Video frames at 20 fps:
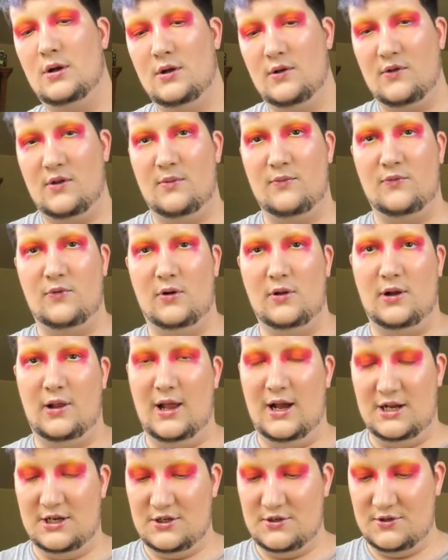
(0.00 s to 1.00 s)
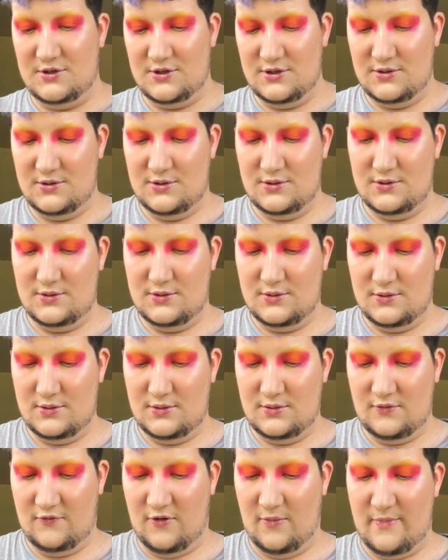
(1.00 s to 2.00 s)
some roller lash
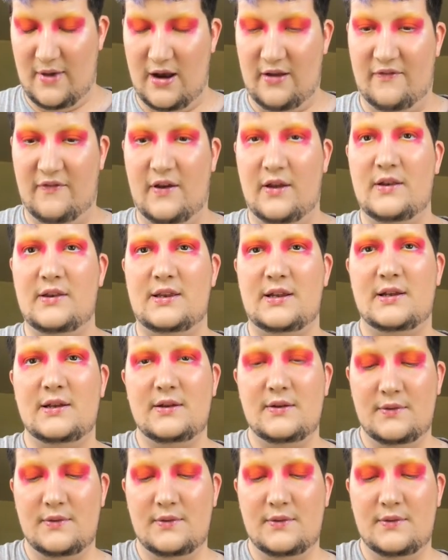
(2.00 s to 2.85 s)
from Benefit